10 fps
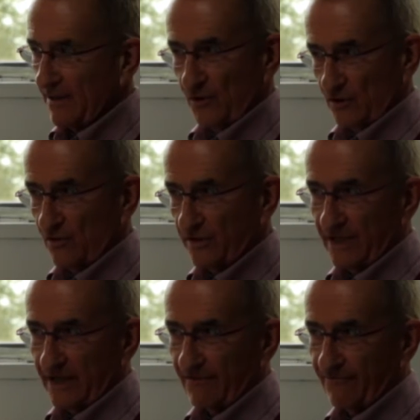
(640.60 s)
not
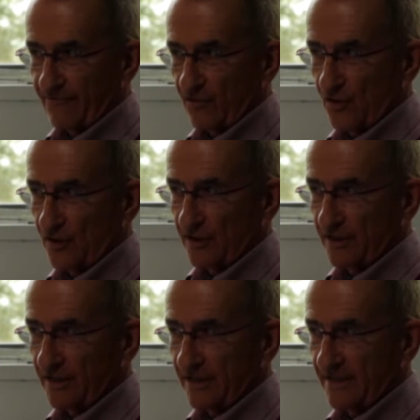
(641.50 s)
looking for
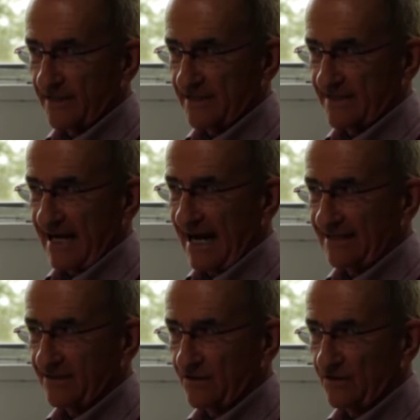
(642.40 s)
a
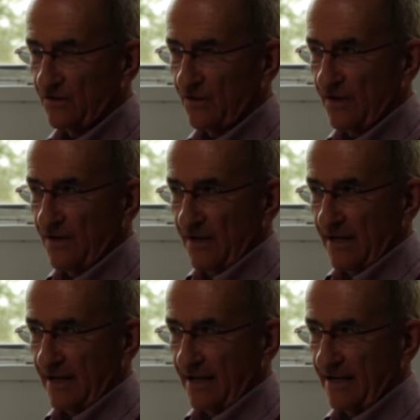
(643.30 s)
scandal,
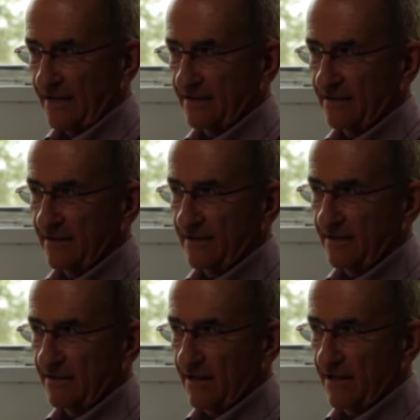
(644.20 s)

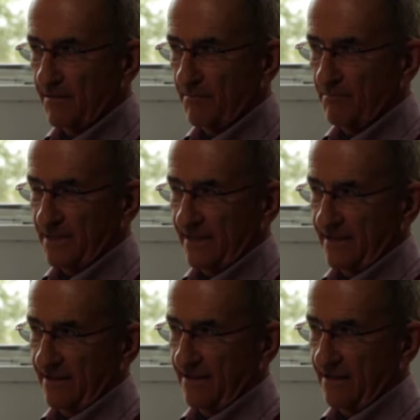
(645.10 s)
but
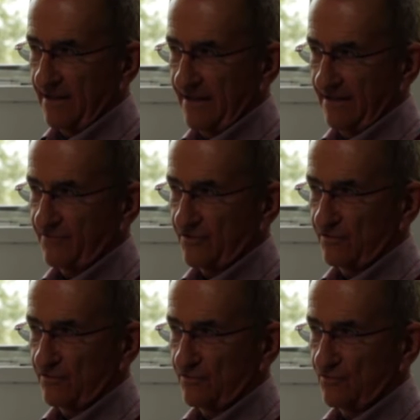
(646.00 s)
I have
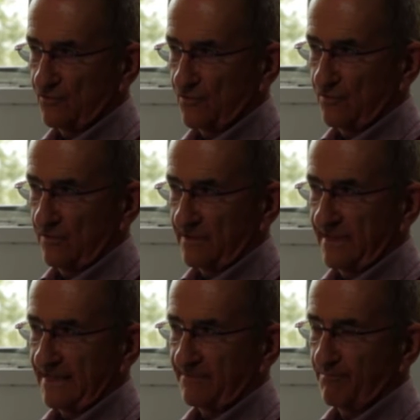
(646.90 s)
to look that